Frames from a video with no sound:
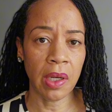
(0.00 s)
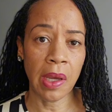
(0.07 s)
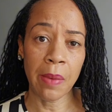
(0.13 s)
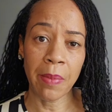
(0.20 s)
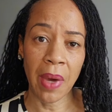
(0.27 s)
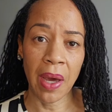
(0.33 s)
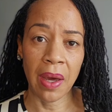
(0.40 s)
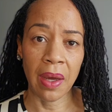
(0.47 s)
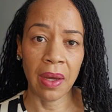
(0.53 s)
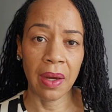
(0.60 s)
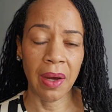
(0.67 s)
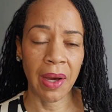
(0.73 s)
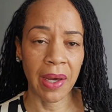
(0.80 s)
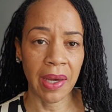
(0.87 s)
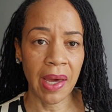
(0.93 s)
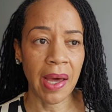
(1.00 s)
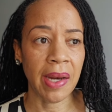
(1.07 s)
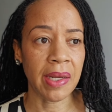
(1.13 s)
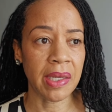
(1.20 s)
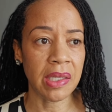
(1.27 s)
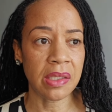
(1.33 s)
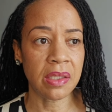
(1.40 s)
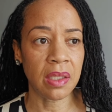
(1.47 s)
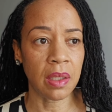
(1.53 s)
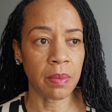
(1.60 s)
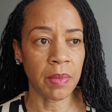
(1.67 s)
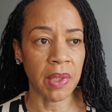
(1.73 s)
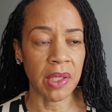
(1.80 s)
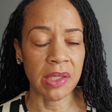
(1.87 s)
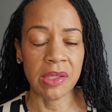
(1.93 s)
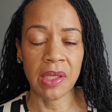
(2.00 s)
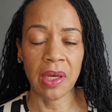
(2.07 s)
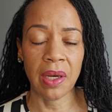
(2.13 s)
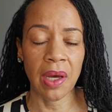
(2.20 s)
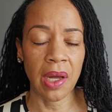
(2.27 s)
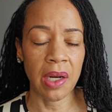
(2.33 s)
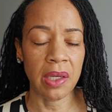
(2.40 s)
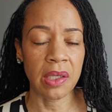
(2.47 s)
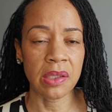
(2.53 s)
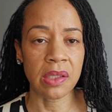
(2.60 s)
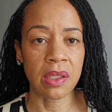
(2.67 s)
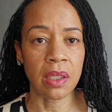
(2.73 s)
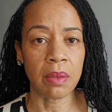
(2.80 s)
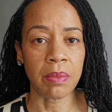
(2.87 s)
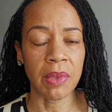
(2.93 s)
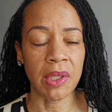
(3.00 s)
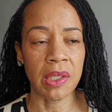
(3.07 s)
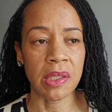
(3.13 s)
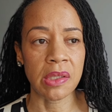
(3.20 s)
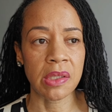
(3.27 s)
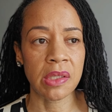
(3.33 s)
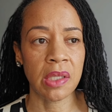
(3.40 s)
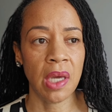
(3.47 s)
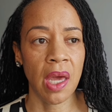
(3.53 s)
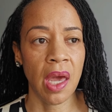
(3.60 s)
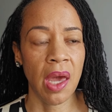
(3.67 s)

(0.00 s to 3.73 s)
their mind. I got to get to the meetings. I got to get to the meetings.